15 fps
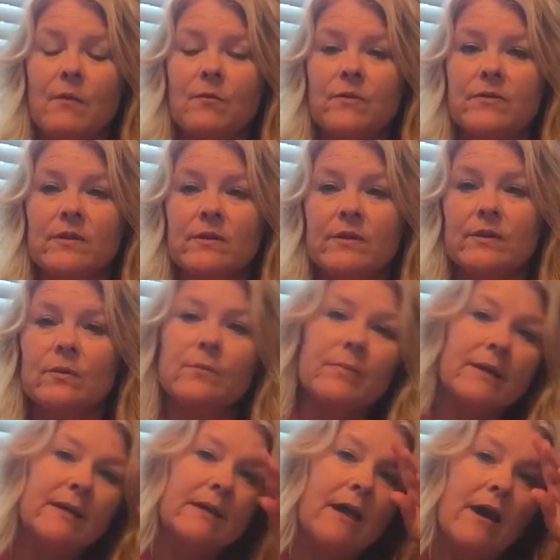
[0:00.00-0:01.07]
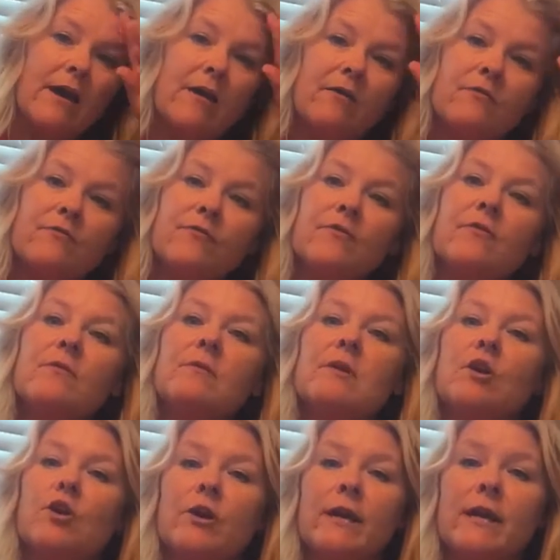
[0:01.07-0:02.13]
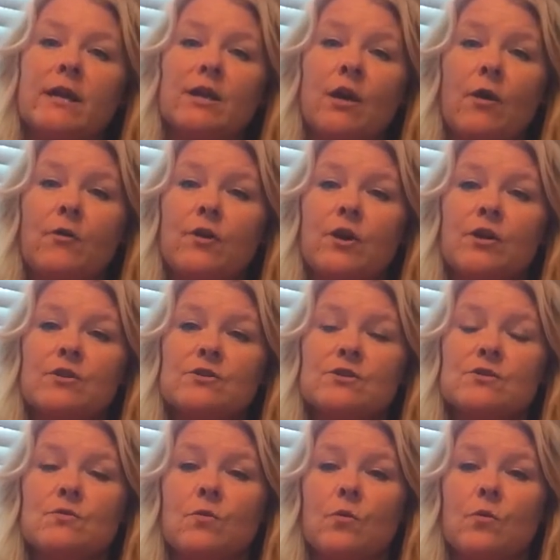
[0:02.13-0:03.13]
with a little bit of Greek yogurt